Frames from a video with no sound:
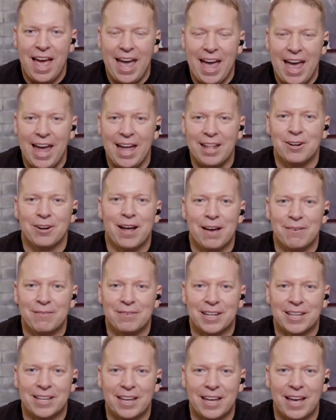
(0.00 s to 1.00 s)
And you're having
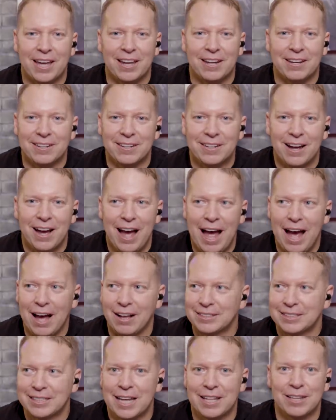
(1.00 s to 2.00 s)
a kid.
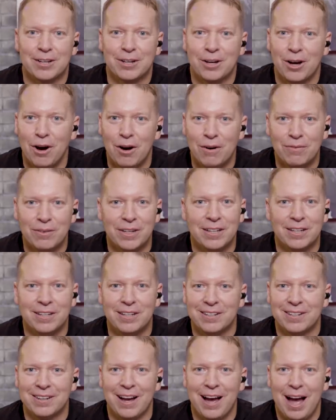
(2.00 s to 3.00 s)
Outside the COVID,
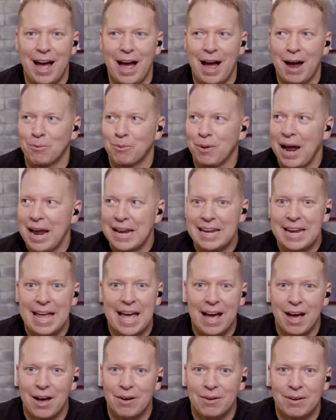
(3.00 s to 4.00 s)
right
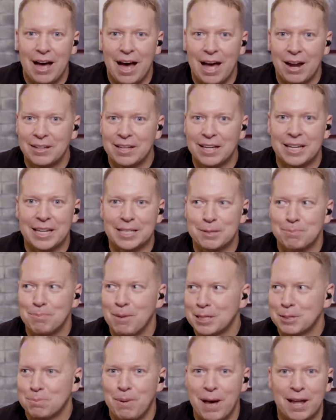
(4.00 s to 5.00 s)
now, I don't think it gets
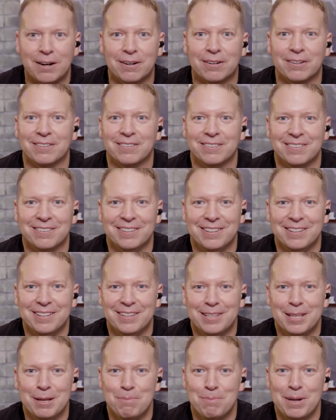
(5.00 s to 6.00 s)
much better
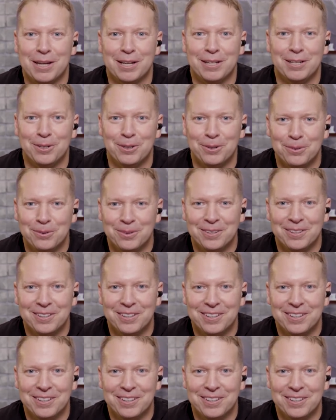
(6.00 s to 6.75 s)
than being you. I don't.